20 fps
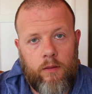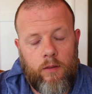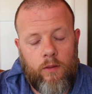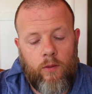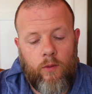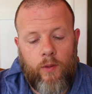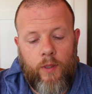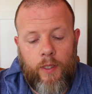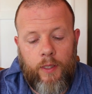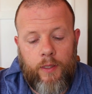
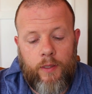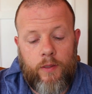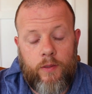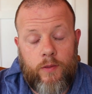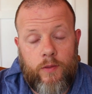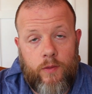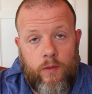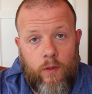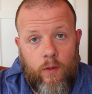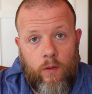Okay,
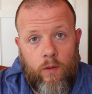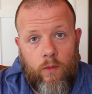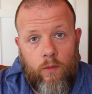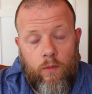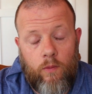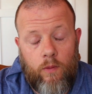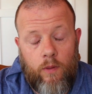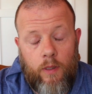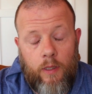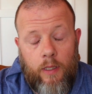
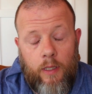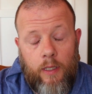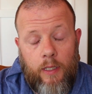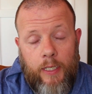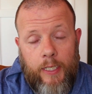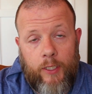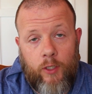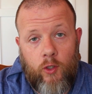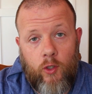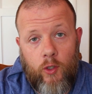so
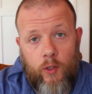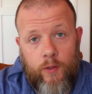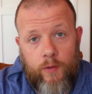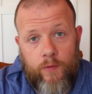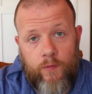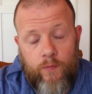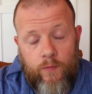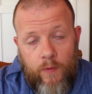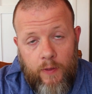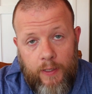I
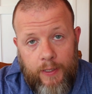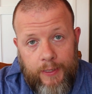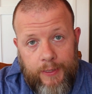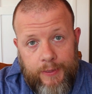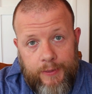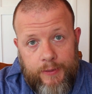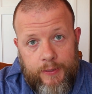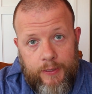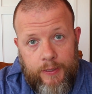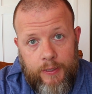couldn't
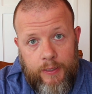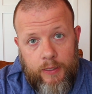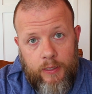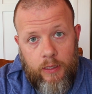find